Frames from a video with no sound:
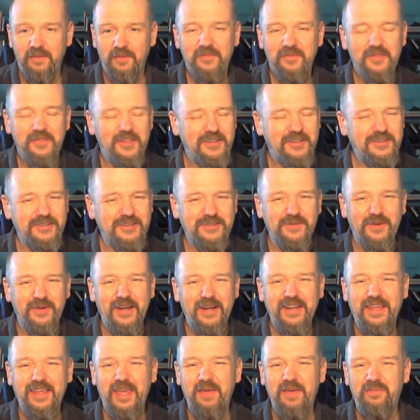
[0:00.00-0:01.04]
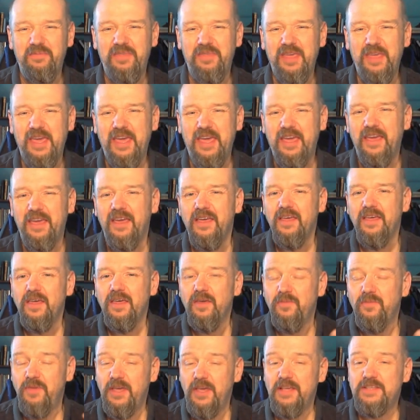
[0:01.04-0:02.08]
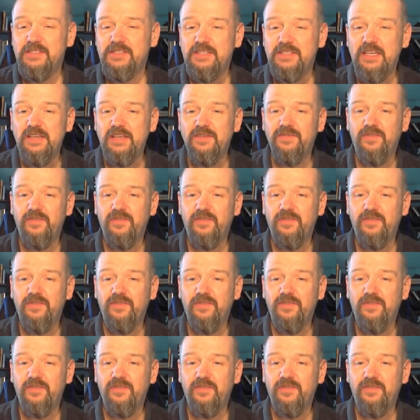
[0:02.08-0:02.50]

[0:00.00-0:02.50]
this is the way to keep the PC